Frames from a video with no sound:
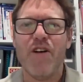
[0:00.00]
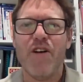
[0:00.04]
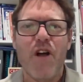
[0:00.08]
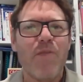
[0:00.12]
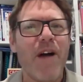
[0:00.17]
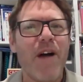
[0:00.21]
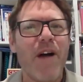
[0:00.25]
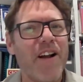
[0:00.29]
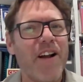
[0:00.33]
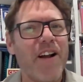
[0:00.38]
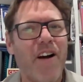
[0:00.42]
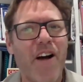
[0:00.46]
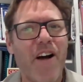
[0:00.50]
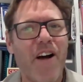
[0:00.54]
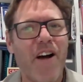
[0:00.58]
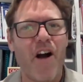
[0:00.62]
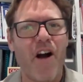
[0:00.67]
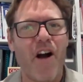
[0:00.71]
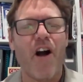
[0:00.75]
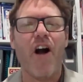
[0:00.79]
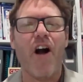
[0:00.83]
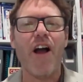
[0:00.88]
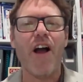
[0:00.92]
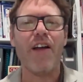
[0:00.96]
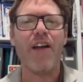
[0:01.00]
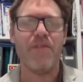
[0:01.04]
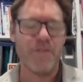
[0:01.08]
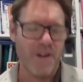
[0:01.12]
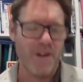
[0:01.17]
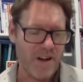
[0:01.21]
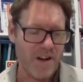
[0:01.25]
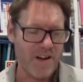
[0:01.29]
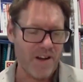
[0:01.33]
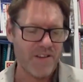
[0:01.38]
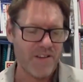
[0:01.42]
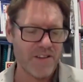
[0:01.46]
Mate,
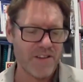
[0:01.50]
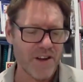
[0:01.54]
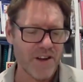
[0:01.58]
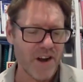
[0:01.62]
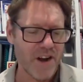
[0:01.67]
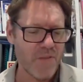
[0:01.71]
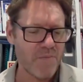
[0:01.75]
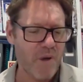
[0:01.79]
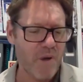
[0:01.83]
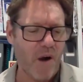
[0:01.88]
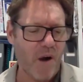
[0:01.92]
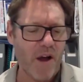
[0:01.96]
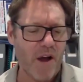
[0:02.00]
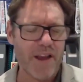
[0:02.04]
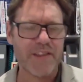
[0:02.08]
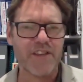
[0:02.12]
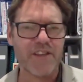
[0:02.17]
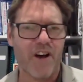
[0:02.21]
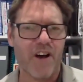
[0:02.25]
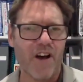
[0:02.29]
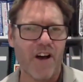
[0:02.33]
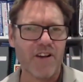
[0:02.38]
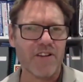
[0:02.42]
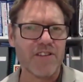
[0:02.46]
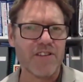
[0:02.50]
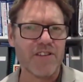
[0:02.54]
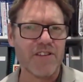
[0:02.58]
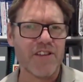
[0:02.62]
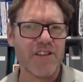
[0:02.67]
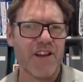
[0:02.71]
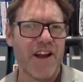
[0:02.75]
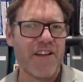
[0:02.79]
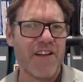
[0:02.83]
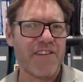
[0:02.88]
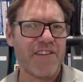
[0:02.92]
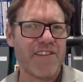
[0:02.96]
buying titles
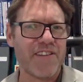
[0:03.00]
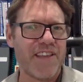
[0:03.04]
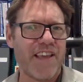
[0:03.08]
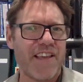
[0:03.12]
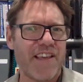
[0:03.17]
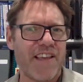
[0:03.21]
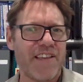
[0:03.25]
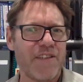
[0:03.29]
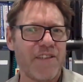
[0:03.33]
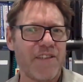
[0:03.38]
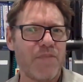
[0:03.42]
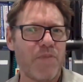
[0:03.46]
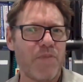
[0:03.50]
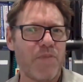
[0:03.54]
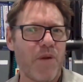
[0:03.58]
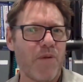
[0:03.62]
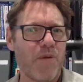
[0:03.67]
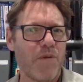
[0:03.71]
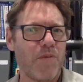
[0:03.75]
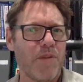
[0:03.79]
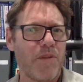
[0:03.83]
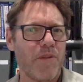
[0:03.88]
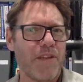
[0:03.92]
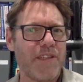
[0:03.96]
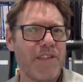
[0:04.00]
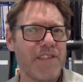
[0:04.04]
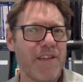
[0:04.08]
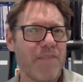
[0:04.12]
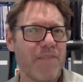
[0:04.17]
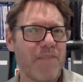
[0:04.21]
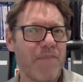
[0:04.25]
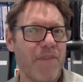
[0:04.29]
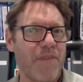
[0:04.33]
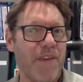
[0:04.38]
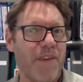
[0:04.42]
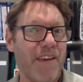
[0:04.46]
I don't think is probably
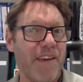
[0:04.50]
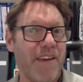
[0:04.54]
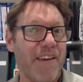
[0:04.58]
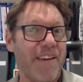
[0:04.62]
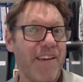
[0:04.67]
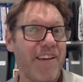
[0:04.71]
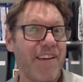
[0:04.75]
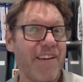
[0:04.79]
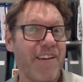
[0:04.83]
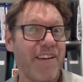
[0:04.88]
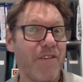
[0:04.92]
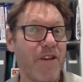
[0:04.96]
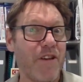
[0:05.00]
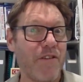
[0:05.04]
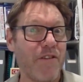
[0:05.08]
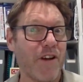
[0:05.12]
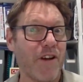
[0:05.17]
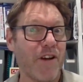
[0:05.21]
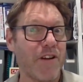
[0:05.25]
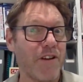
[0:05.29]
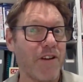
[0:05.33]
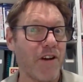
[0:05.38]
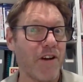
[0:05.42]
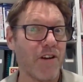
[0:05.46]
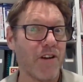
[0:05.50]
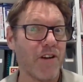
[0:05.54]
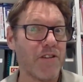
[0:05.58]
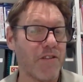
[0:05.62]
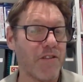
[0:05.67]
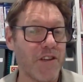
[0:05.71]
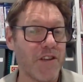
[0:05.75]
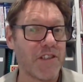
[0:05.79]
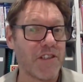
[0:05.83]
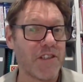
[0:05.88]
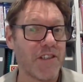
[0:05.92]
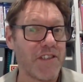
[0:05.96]
something, if I could
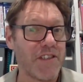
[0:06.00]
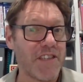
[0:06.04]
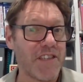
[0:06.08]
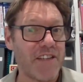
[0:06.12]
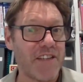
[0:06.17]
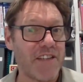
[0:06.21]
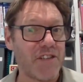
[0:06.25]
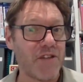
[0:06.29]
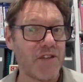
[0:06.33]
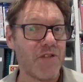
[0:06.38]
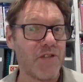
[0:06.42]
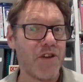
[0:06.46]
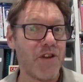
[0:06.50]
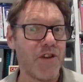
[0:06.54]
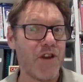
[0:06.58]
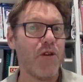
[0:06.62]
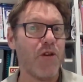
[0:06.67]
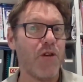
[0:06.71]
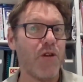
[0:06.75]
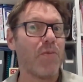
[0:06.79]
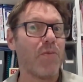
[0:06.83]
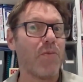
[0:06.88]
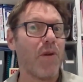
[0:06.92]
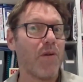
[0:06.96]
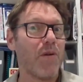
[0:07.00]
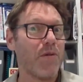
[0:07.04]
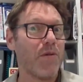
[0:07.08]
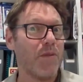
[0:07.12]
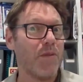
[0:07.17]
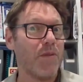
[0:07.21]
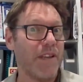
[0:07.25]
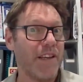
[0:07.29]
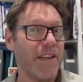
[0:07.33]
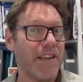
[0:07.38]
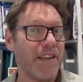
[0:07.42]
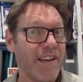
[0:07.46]
controversially say, too new,
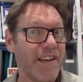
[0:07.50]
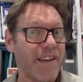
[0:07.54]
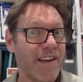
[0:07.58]
probably.